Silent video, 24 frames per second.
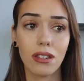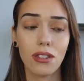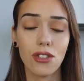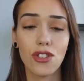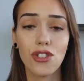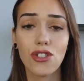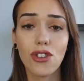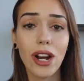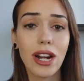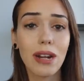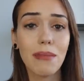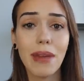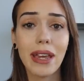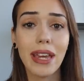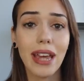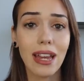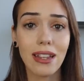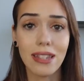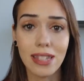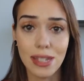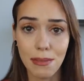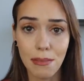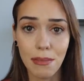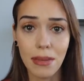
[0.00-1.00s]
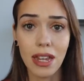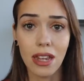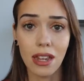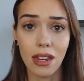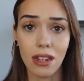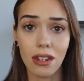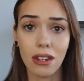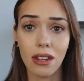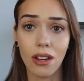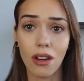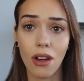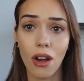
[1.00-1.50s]
just trying to make ends
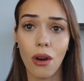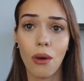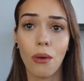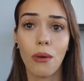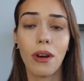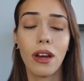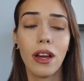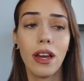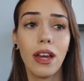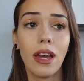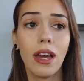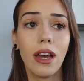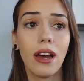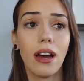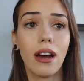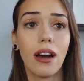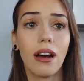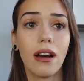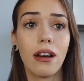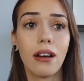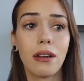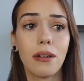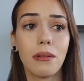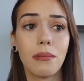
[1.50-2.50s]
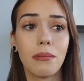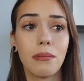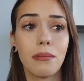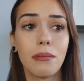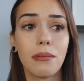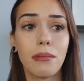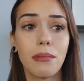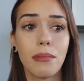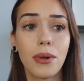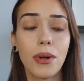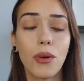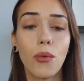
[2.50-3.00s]
meet, you know?
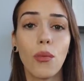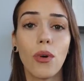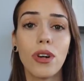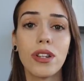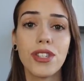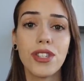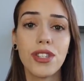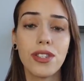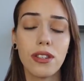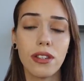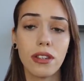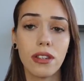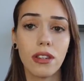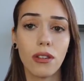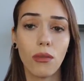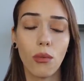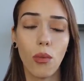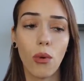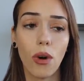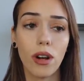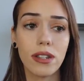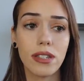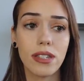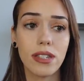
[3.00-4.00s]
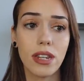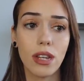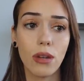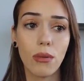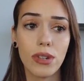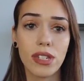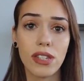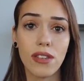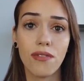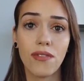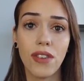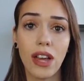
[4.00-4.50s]
But once he
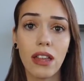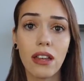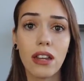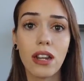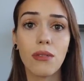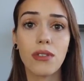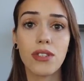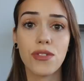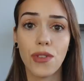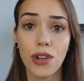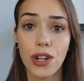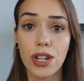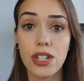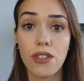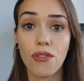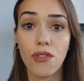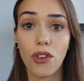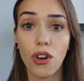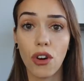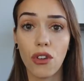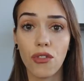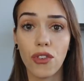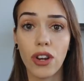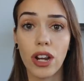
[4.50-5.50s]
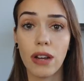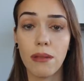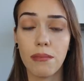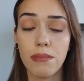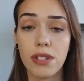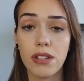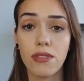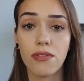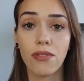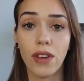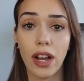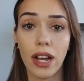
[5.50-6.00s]
was a felon, it was very difficult for
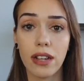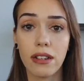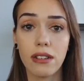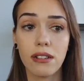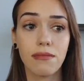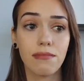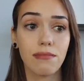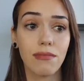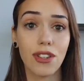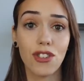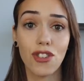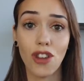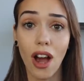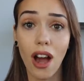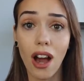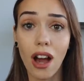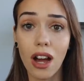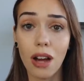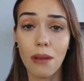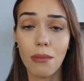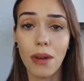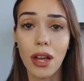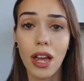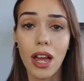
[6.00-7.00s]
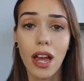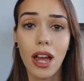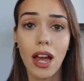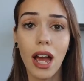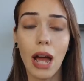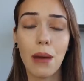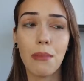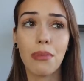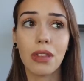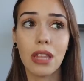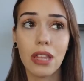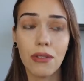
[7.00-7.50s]
him to find a job.
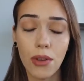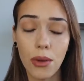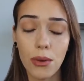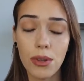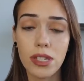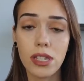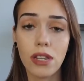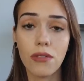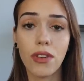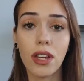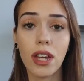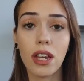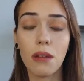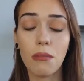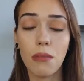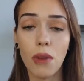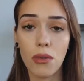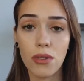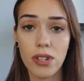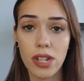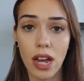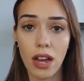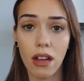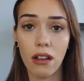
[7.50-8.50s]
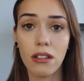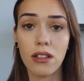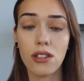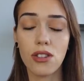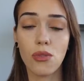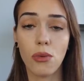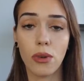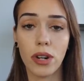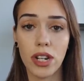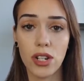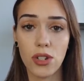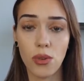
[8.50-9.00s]
I believe he was living in a motel in
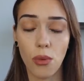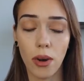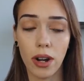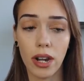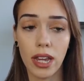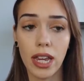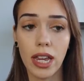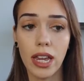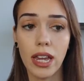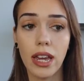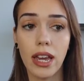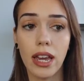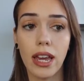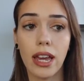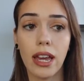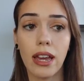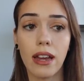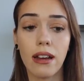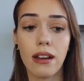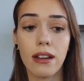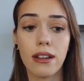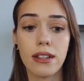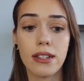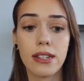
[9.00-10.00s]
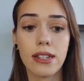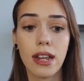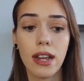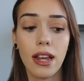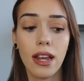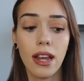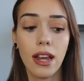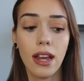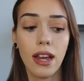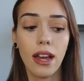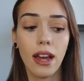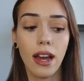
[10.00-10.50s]
2020, and
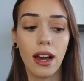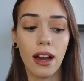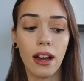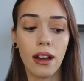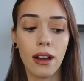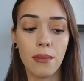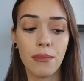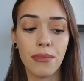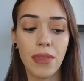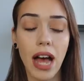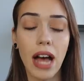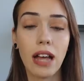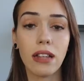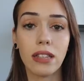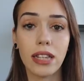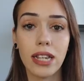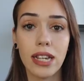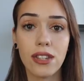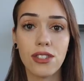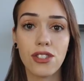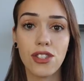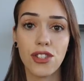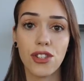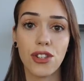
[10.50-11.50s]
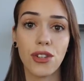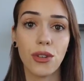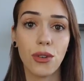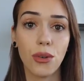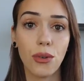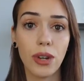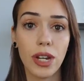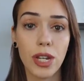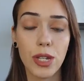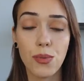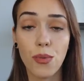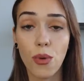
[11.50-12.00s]
that leads
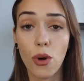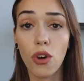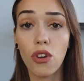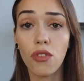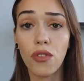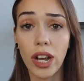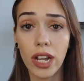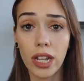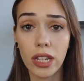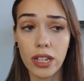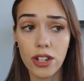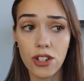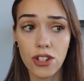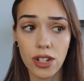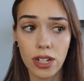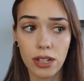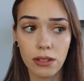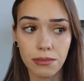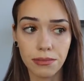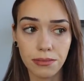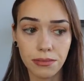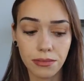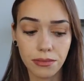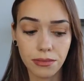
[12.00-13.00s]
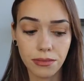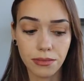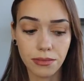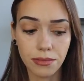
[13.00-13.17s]
to his parole violation.